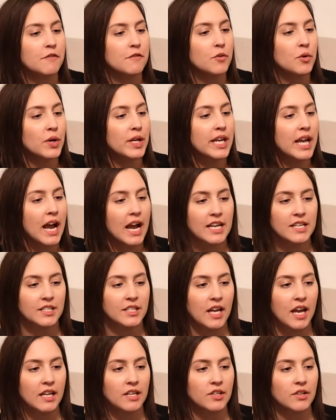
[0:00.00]
40
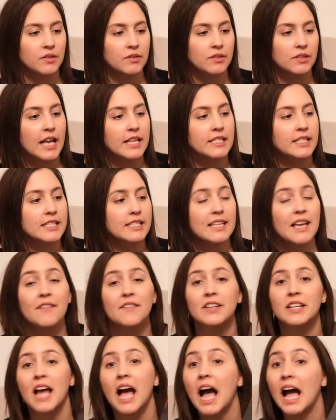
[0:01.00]
eyeshadows and
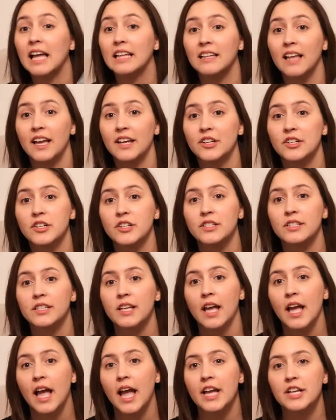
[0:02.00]
7 eyeliners.
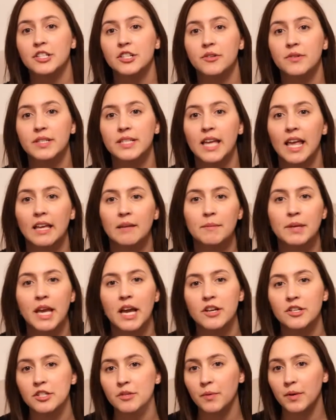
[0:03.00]
And she was telling me
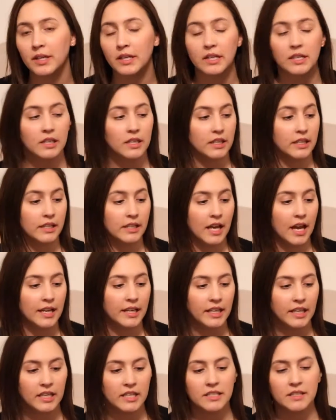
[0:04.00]
how she wanted to kind
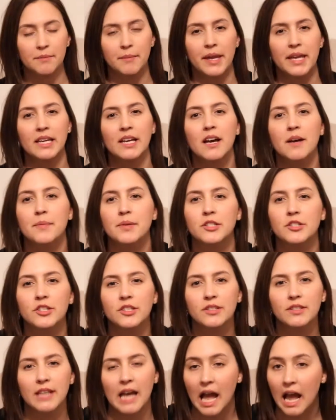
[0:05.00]
of get into makeup, and
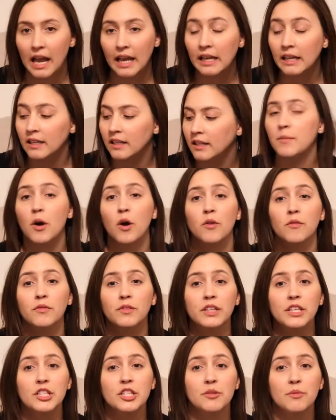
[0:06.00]
she's 9.
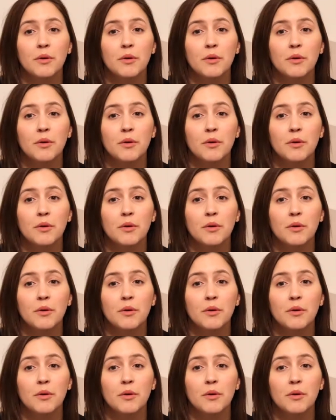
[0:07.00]
Hopefully she